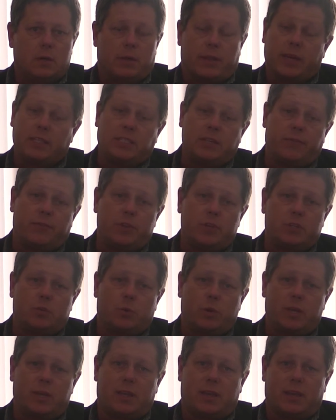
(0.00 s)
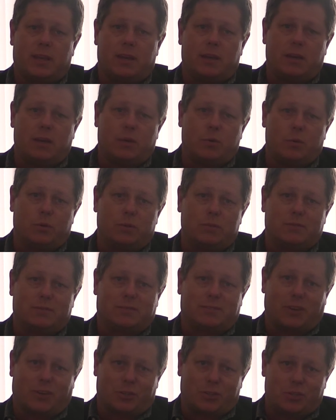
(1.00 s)
That's it for this week, and
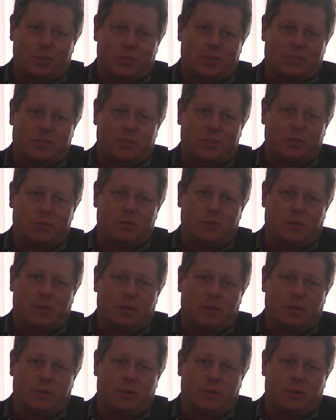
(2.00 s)
we'll talk to you soon,